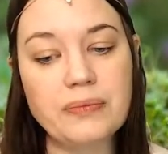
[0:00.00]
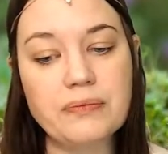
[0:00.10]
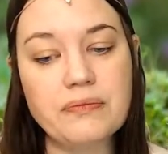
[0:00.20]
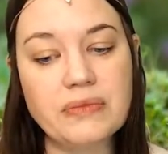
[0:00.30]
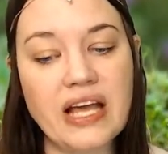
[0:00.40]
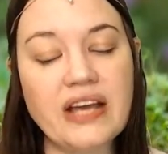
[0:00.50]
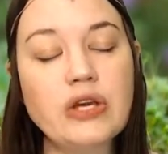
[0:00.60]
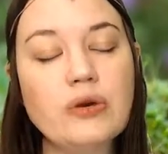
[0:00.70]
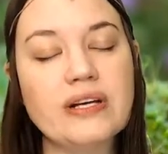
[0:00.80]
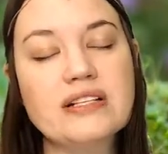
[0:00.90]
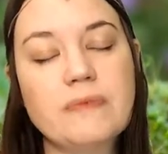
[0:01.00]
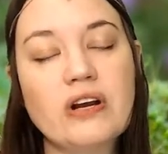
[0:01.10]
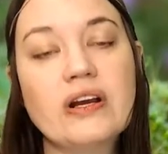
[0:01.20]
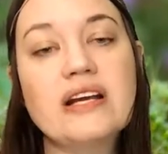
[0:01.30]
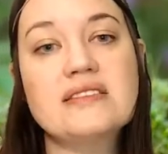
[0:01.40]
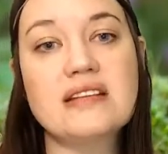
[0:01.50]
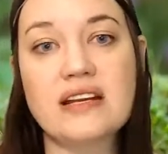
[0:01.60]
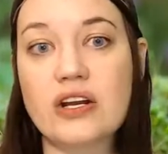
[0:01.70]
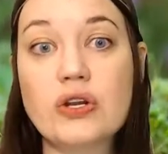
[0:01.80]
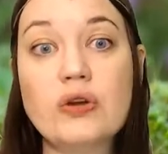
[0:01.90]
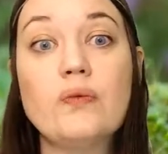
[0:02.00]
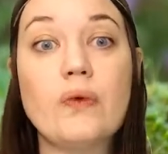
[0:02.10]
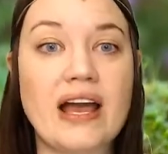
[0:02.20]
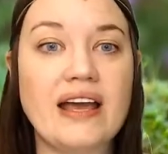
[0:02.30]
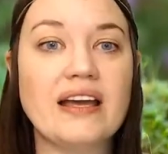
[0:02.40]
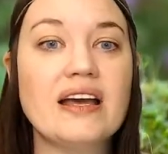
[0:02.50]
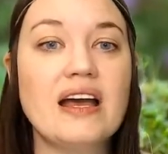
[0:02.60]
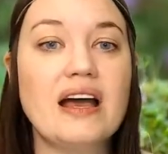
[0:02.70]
let you experience it in a new way.